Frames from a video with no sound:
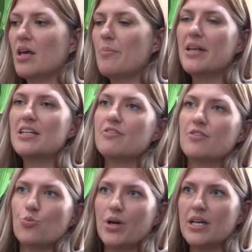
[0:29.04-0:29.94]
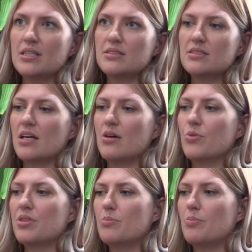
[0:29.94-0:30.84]
in many different ways
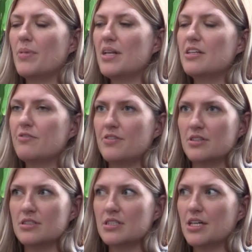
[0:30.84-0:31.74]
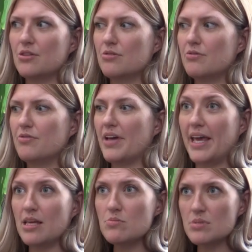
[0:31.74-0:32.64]
and with many different kind of
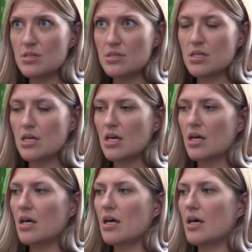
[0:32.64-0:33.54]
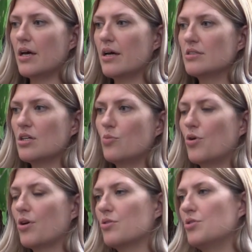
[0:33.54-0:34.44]
aims. Some
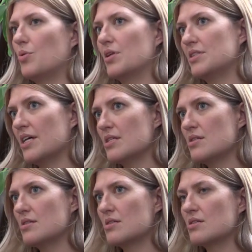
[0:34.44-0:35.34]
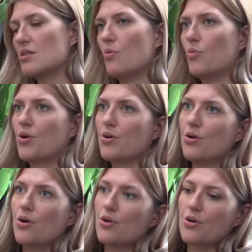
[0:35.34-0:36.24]
work on nuclear tests, some work
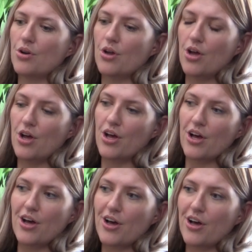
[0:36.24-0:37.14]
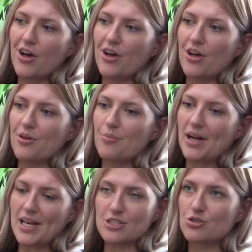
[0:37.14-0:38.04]
on
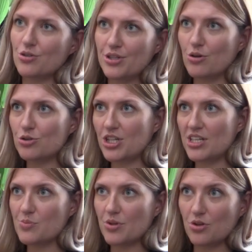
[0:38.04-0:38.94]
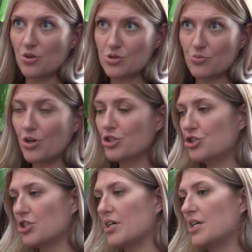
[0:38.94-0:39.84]
bilateral negotiations in the US and
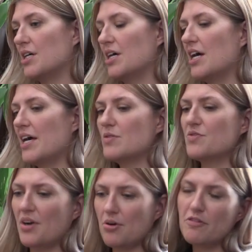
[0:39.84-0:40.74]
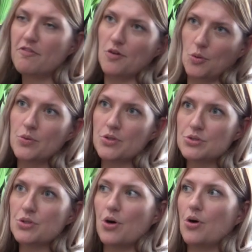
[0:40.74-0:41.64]
Russia. It's very
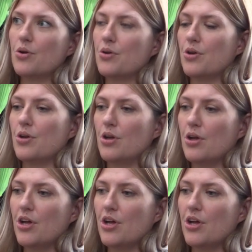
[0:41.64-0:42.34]
focused on